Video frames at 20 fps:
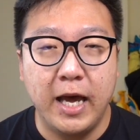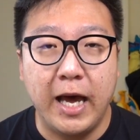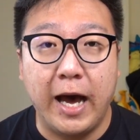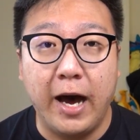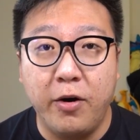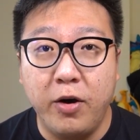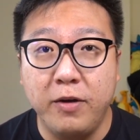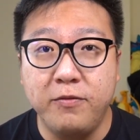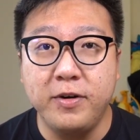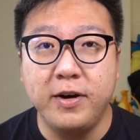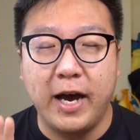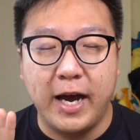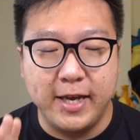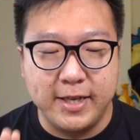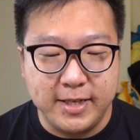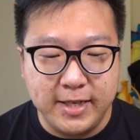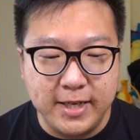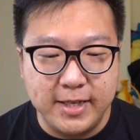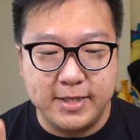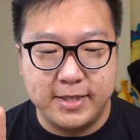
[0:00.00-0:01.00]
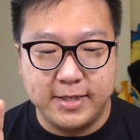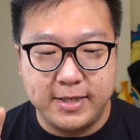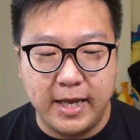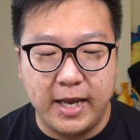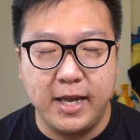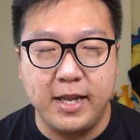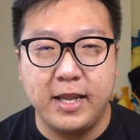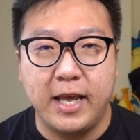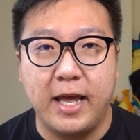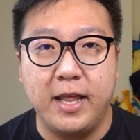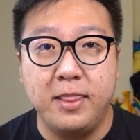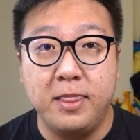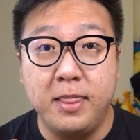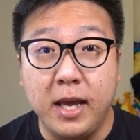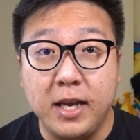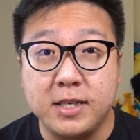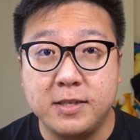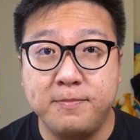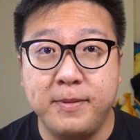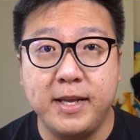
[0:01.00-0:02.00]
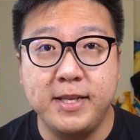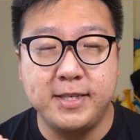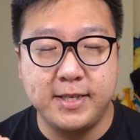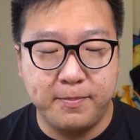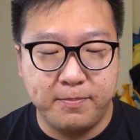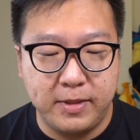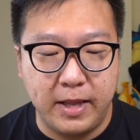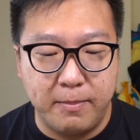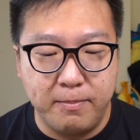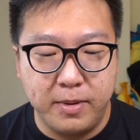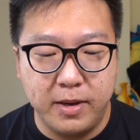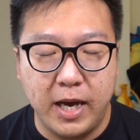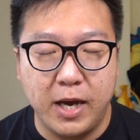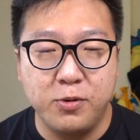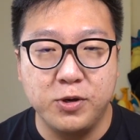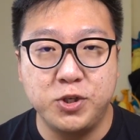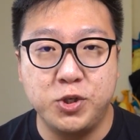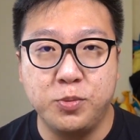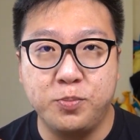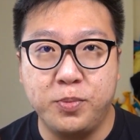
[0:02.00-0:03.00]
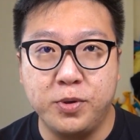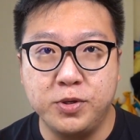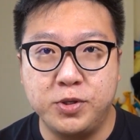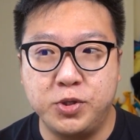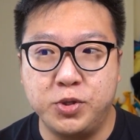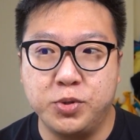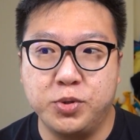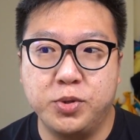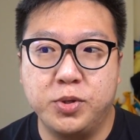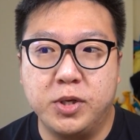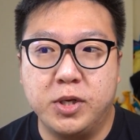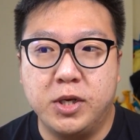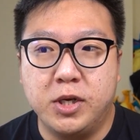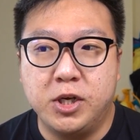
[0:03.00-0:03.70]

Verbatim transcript: However, I did state that next month, September, I was supposed to